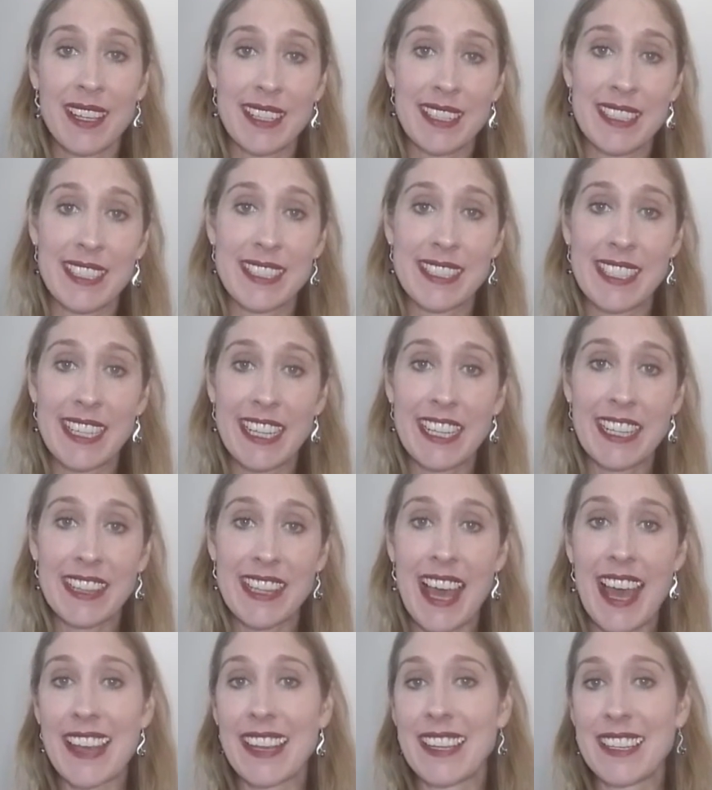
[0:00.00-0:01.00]
You just hit
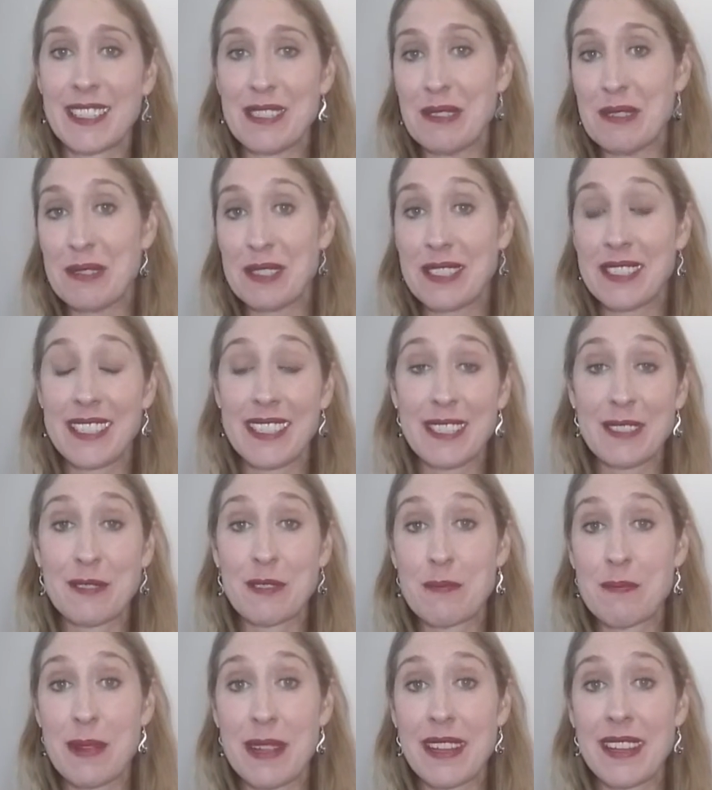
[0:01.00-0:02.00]
that and it
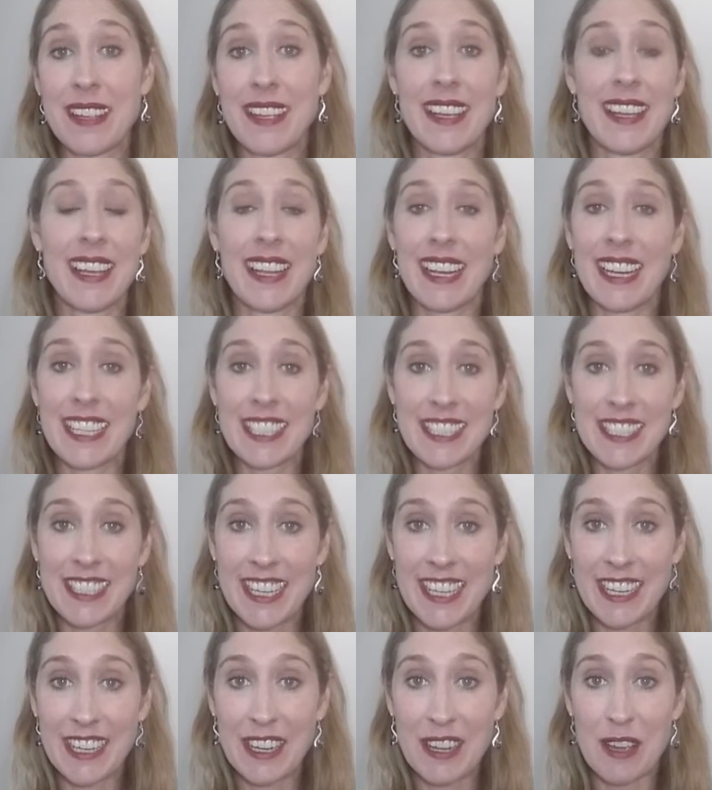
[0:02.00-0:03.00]
will be
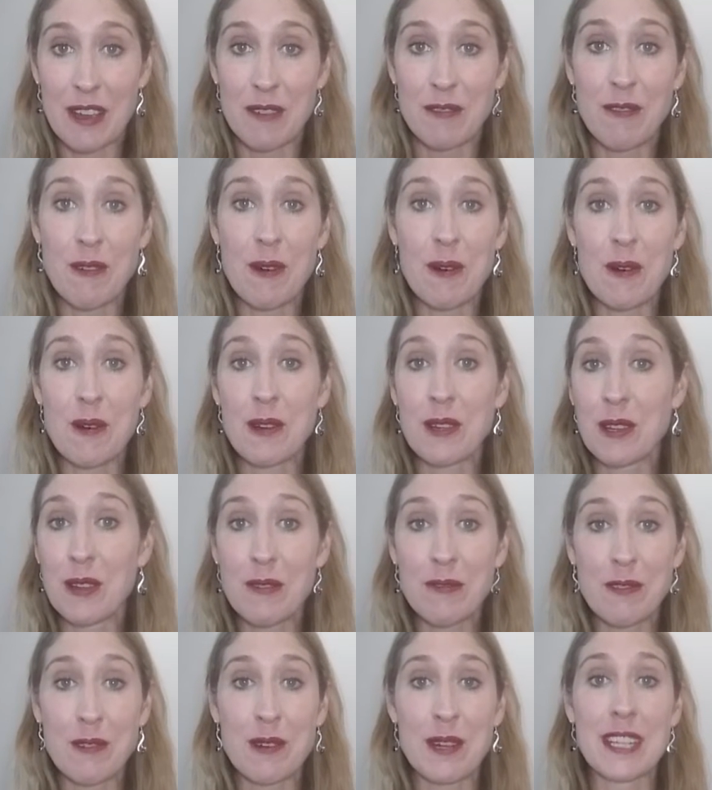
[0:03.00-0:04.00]
listening for
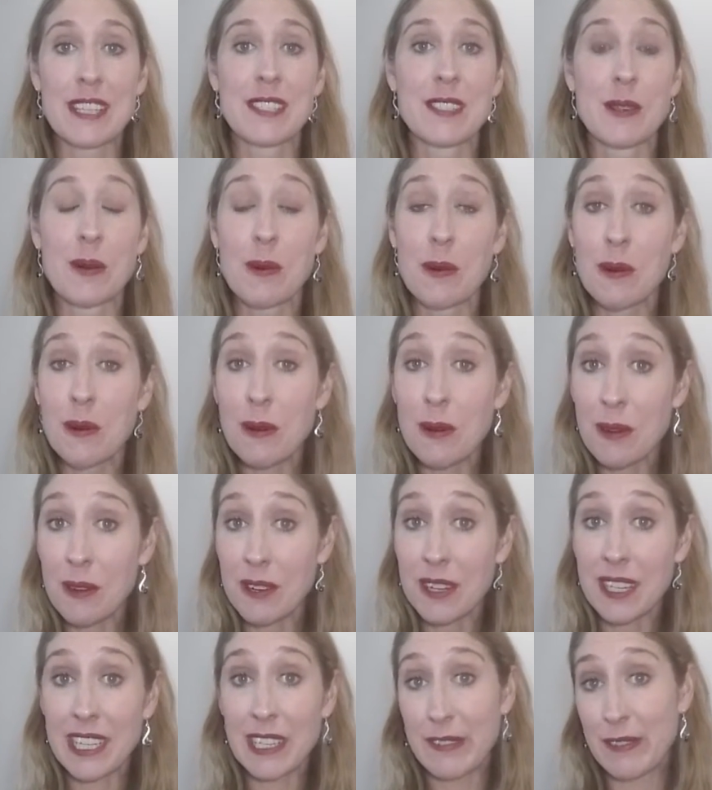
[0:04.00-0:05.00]
your voice.
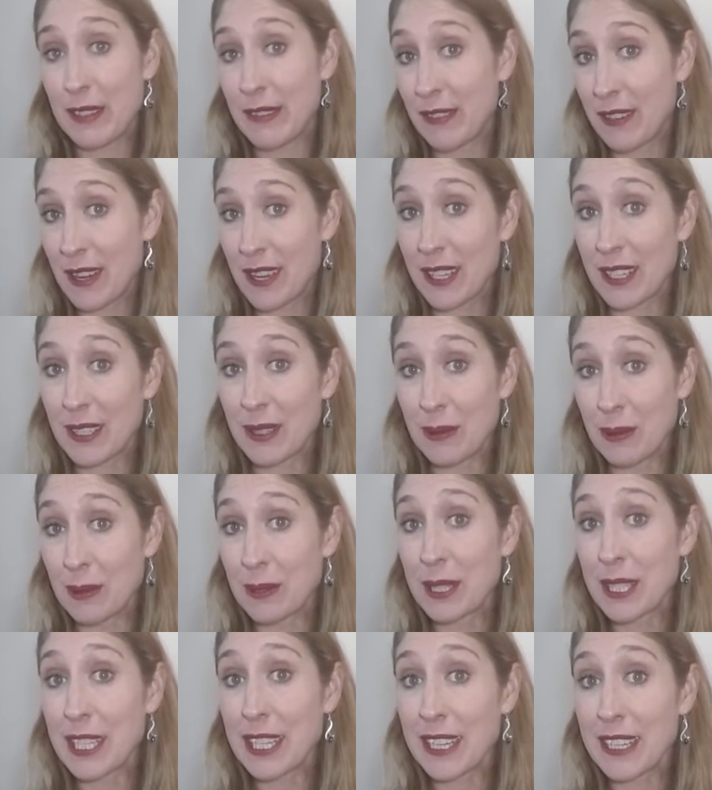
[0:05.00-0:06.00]
Or if you've got an
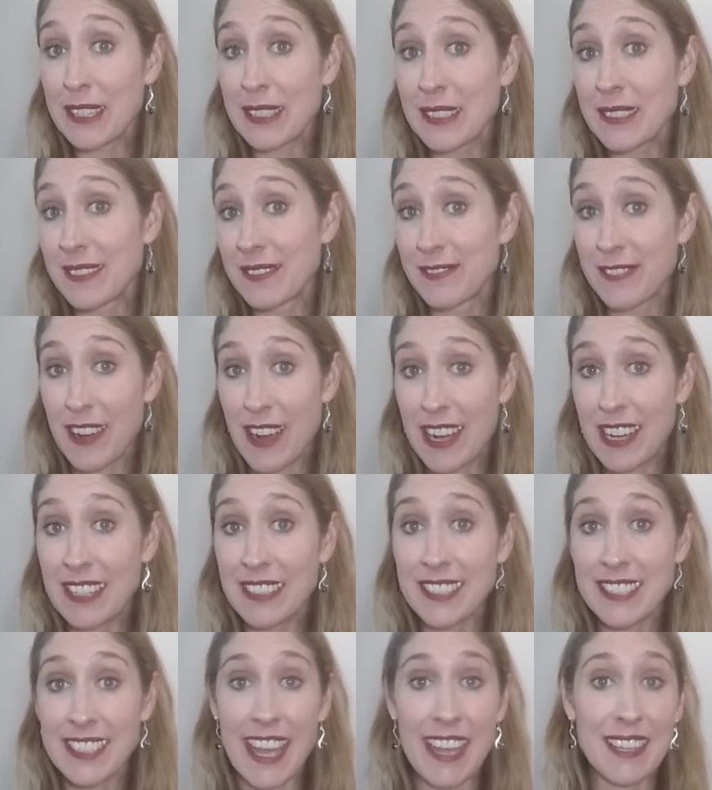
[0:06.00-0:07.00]
audio
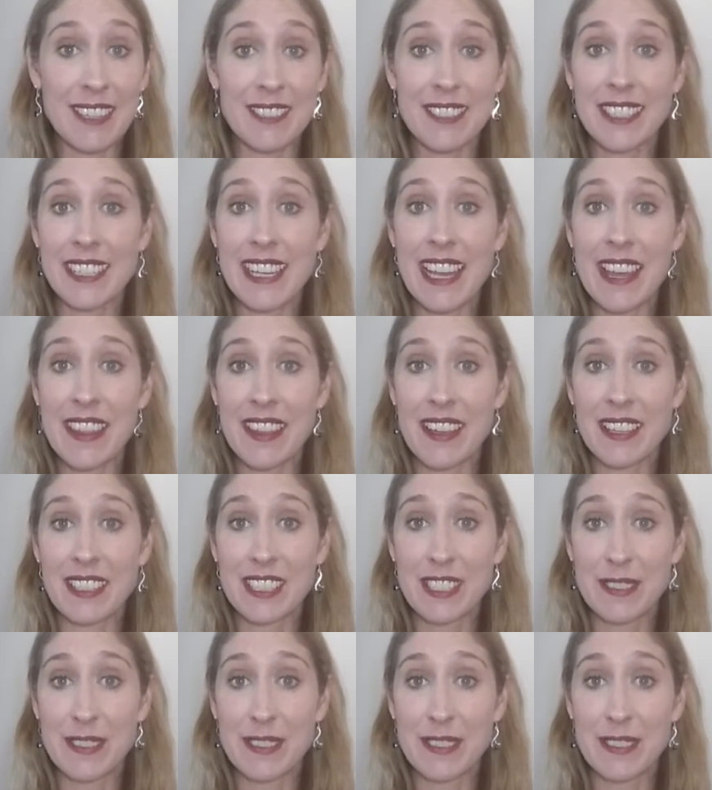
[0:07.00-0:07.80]
file, say on another